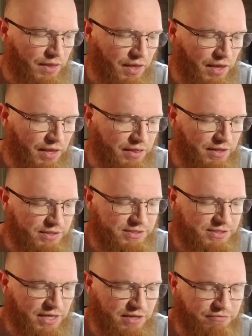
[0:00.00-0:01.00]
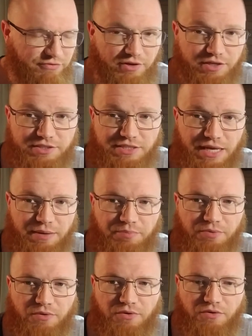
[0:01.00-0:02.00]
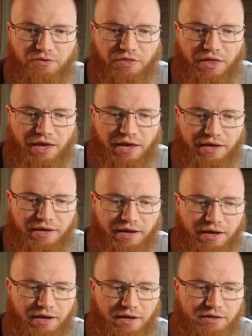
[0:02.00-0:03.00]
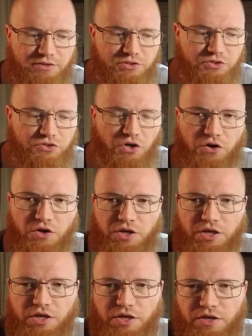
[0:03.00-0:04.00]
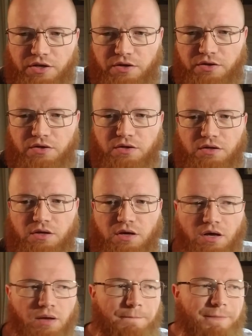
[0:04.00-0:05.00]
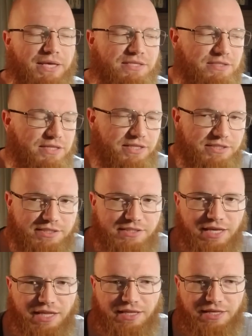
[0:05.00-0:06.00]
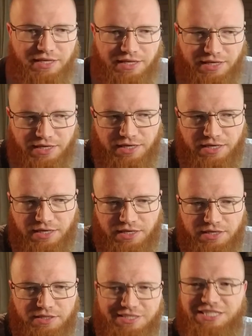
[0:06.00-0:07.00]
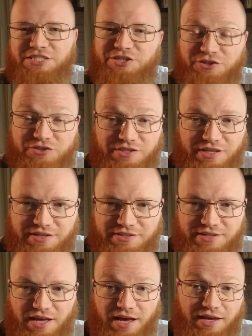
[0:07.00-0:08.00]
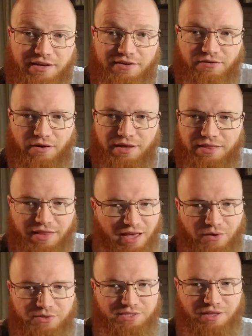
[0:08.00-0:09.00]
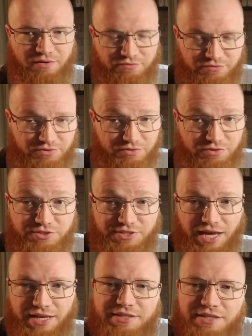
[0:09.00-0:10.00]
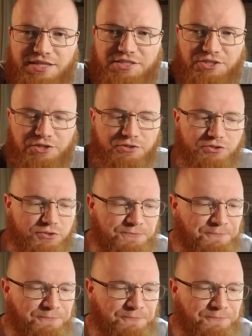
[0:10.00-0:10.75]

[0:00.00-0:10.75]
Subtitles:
and let's say, for example, they started a business selling t-shirts they designed, right? And they always loved designing t-shirts.